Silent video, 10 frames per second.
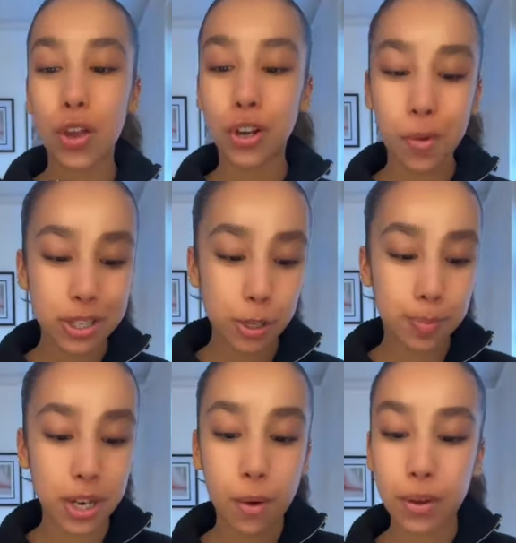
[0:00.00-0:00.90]
Glow Glowy
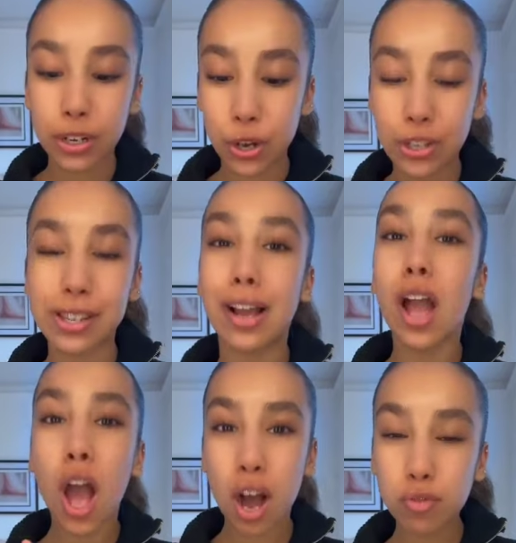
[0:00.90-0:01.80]
Super Gel looks
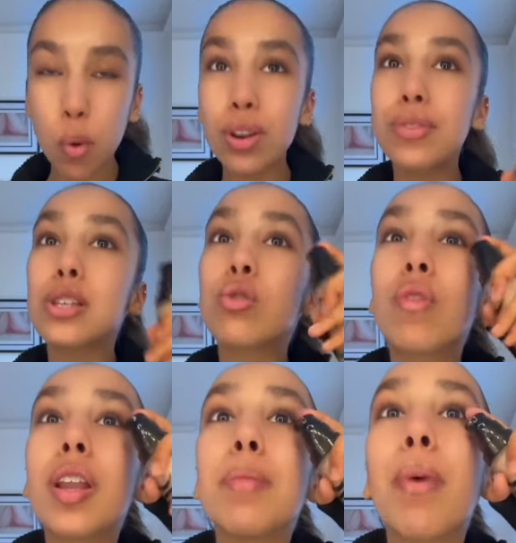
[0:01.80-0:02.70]
like. I've got one of these
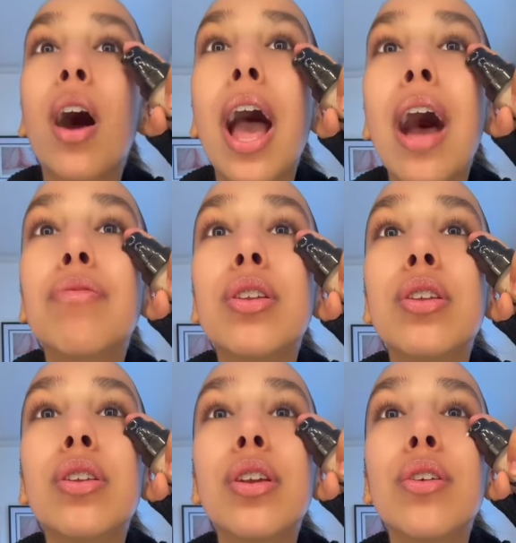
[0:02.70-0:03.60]
already, but I haven't
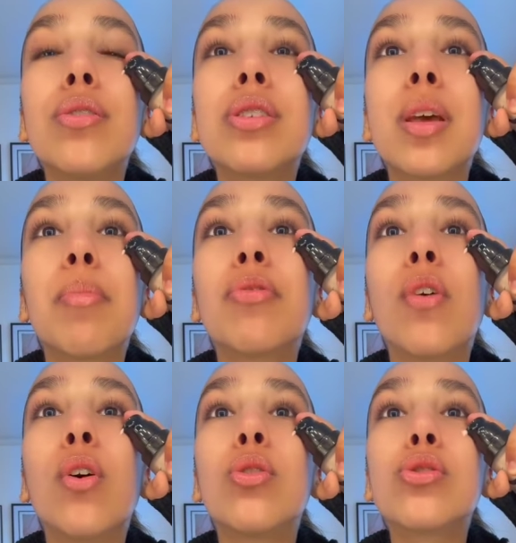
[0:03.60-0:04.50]
used it
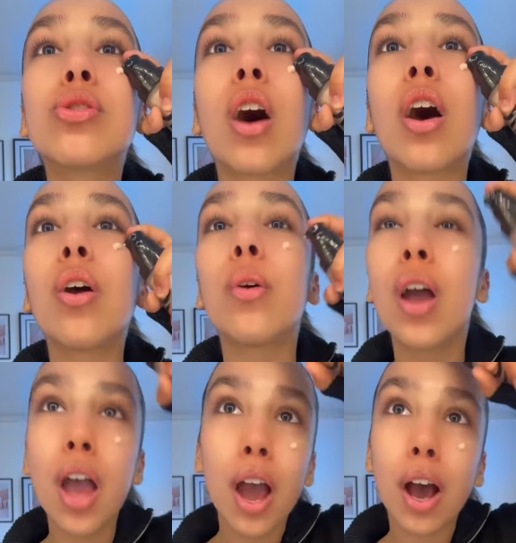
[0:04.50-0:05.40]
before, so
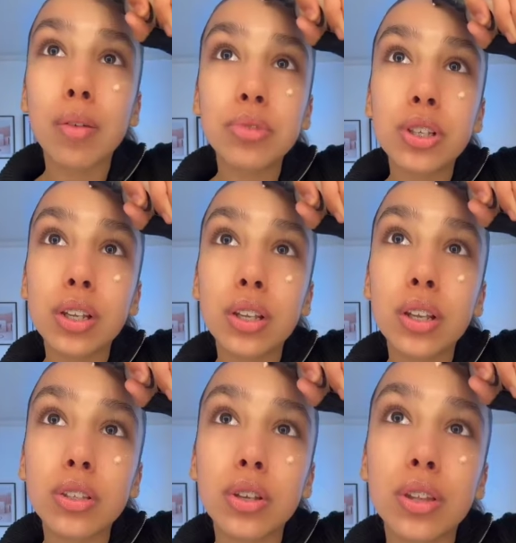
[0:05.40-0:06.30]
I'm just gonna
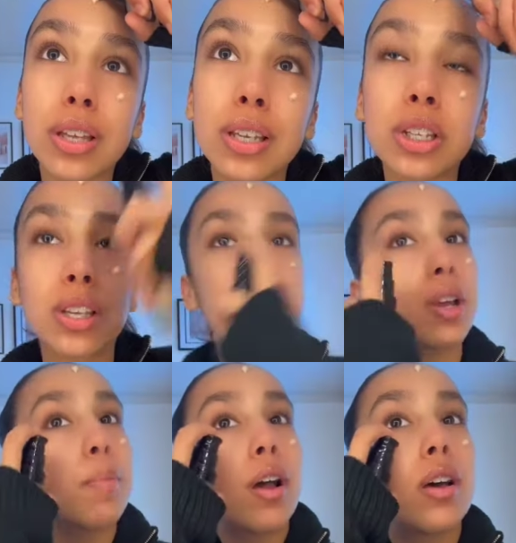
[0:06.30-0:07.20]
do this. And she says she
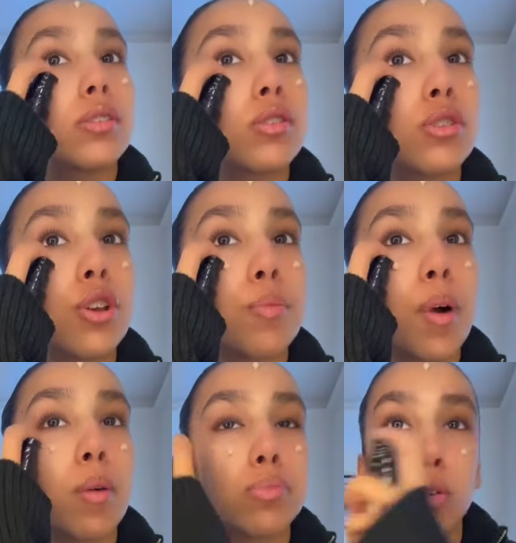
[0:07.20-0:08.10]
applies two
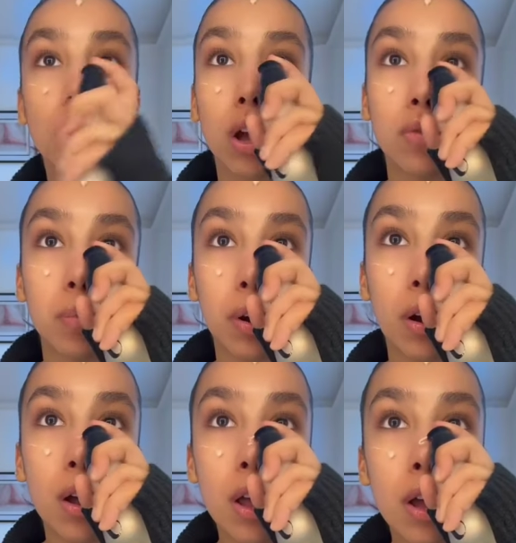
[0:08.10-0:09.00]
pumps all over, but
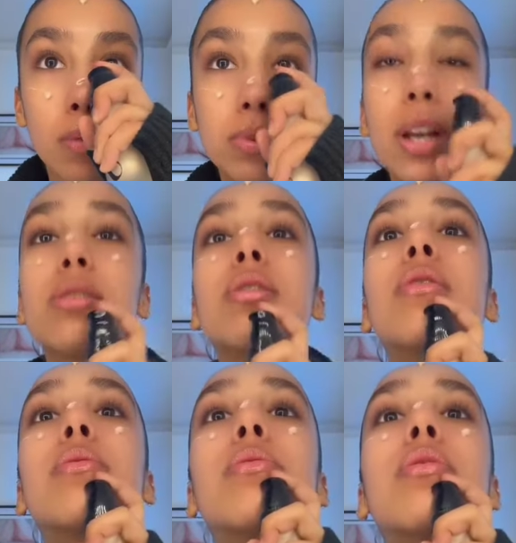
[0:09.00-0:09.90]
I'm just gonna
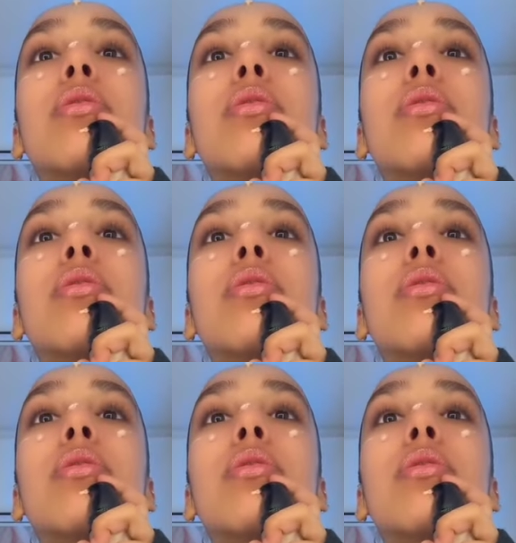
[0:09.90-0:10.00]
do